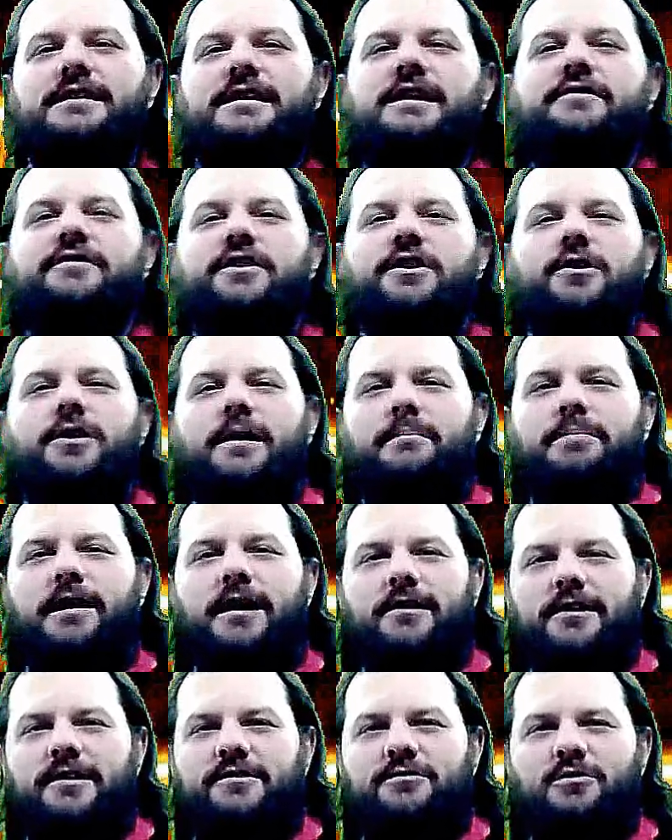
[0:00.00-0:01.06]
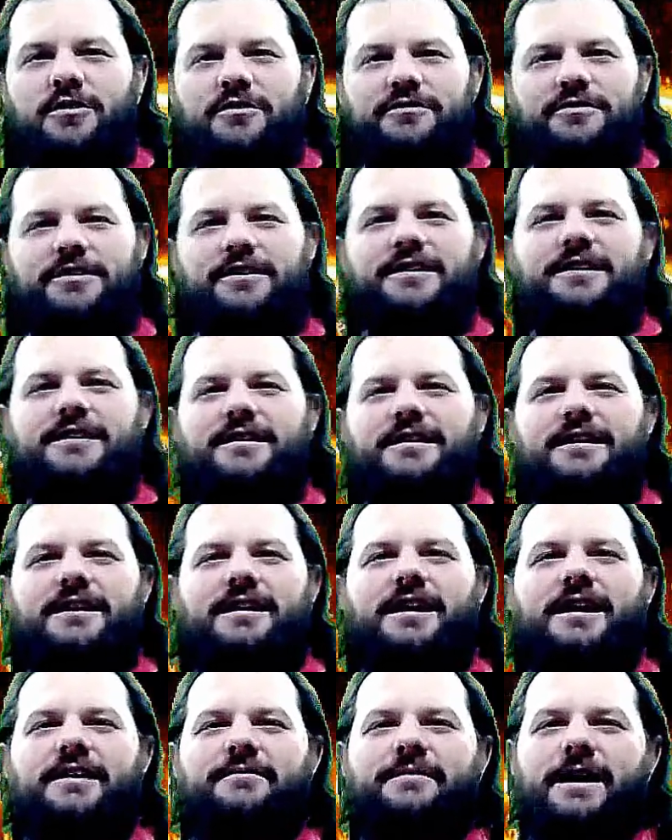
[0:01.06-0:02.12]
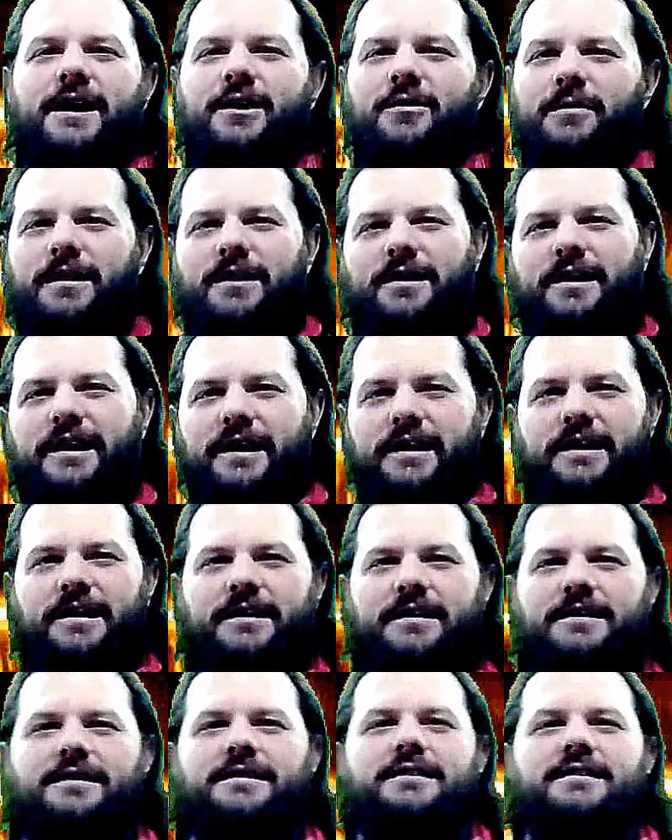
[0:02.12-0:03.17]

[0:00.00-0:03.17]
even though I'm Pirate Wolf, I'm now wearing